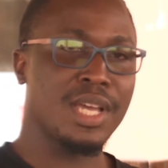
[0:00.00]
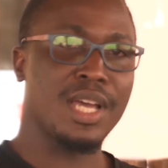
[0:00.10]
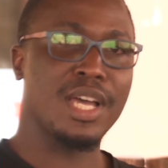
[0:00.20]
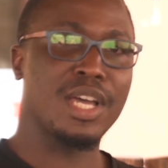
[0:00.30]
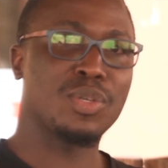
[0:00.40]

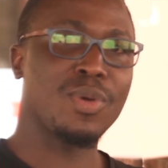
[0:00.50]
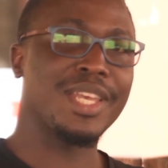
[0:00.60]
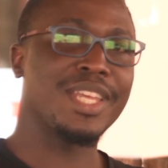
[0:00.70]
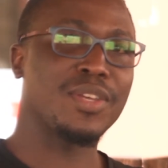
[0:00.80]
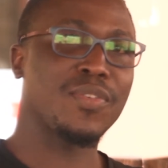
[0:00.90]
to
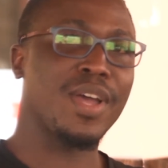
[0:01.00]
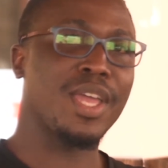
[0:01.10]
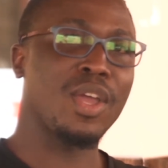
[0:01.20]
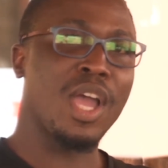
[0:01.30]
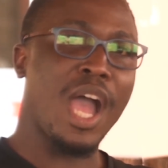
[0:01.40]
identify
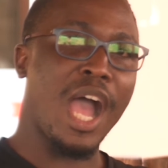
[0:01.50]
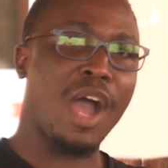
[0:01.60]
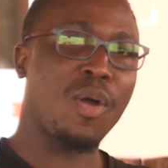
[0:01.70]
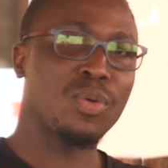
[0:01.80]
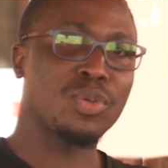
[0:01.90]

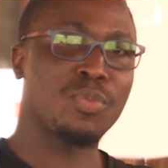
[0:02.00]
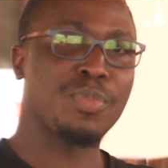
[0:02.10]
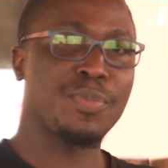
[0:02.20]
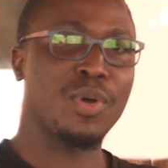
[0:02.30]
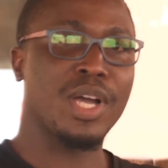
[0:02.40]
how do
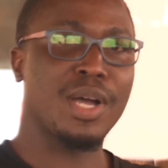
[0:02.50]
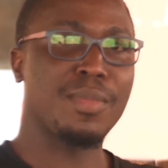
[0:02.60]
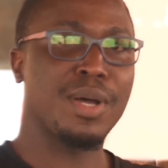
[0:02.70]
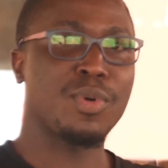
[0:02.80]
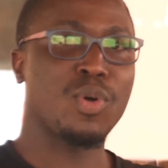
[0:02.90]
people
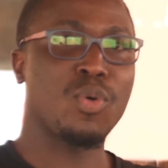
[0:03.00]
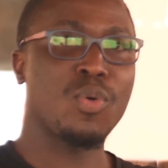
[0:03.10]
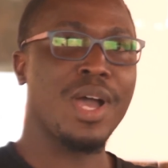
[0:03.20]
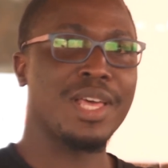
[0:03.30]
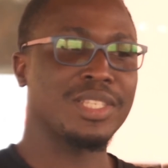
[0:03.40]
come up, or
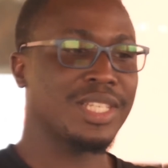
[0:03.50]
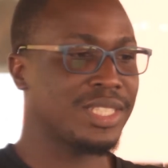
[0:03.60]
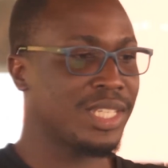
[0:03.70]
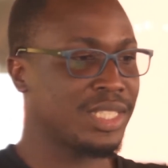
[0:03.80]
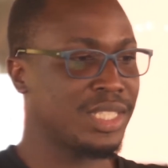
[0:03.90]
who are these
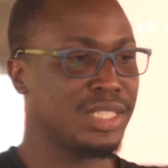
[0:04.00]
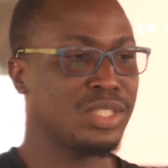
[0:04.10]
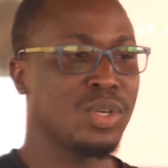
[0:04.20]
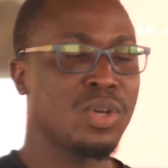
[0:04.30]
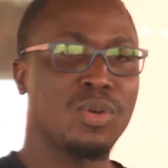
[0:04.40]
assassins,